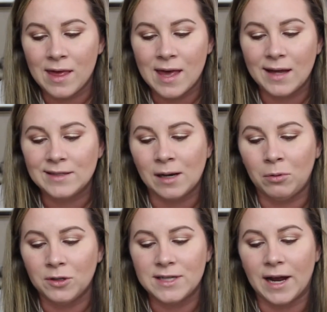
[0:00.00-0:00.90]
the
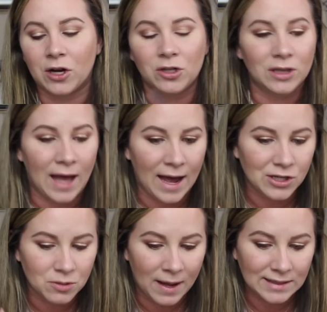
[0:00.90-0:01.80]
Double Decker
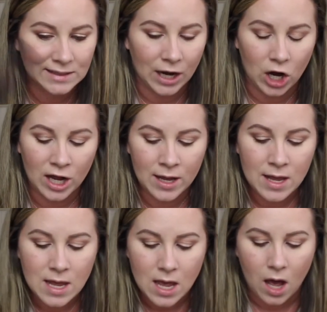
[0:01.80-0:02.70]
Lash Mascara,
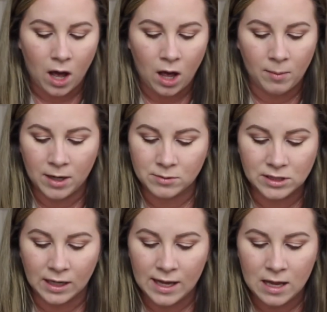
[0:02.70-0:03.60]
and I'm just
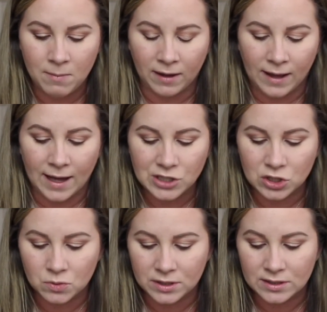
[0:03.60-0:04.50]
going to hit my
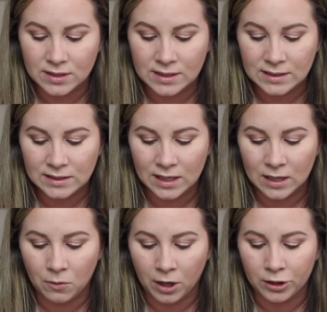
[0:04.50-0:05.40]
lashes with this, and
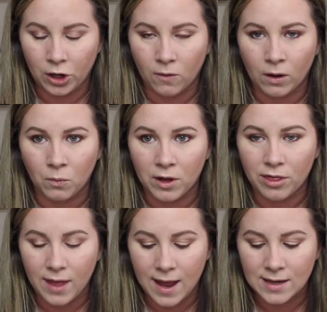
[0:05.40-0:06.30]
then we're going to go in
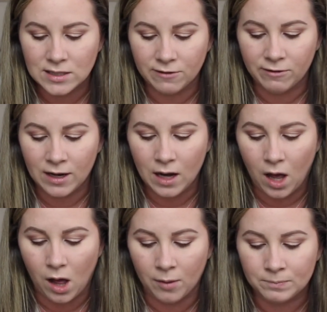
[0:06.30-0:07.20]
with a different
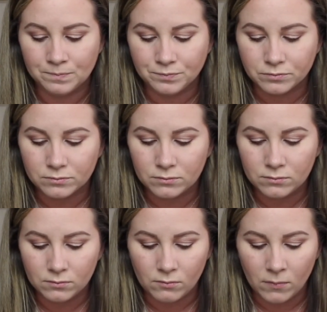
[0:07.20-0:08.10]
kind
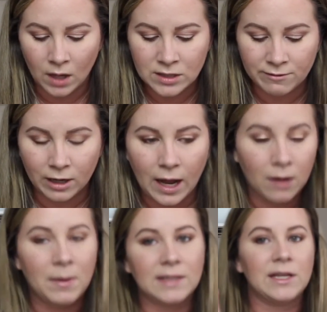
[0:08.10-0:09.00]

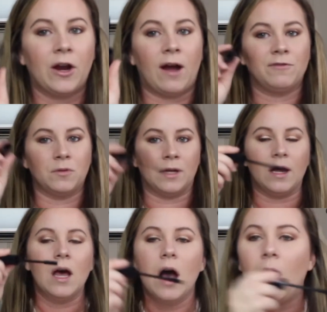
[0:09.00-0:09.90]
of mascara after
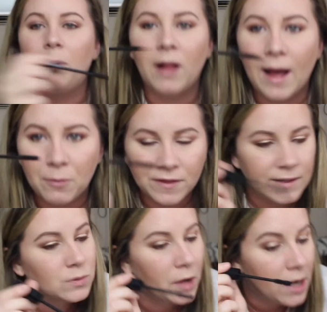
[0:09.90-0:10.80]
we apply with
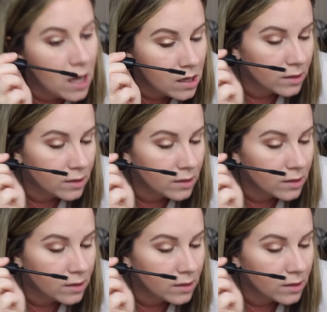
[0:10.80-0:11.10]
this one.